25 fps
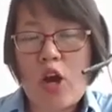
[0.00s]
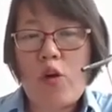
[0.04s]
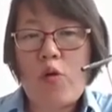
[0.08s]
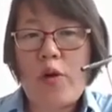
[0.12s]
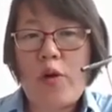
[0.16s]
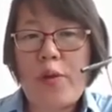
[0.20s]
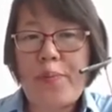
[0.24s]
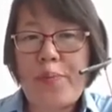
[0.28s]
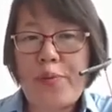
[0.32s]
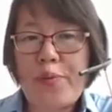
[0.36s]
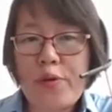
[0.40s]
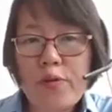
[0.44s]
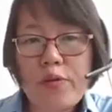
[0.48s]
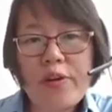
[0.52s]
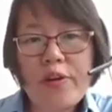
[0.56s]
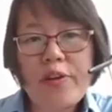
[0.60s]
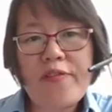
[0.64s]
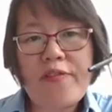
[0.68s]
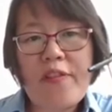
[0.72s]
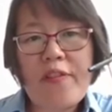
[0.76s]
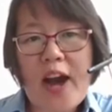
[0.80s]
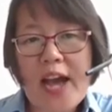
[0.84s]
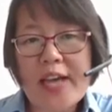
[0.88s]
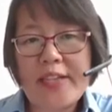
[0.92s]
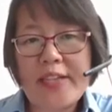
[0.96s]
we
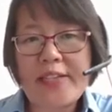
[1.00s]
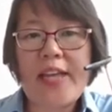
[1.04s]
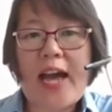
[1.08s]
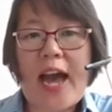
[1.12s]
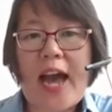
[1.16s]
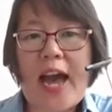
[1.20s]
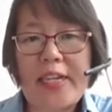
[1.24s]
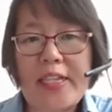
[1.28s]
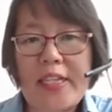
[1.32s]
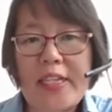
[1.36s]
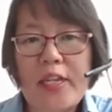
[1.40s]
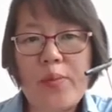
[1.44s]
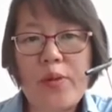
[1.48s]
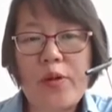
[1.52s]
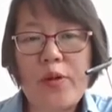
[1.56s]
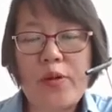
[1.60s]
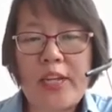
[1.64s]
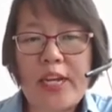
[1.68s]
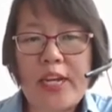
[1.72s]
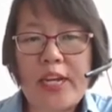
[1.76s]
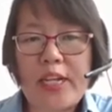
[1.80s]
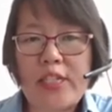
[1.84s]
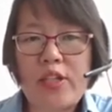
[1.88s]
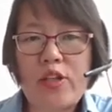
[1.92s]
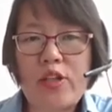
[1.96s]
purify the
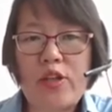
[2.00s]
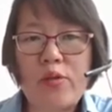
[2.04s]
antibodies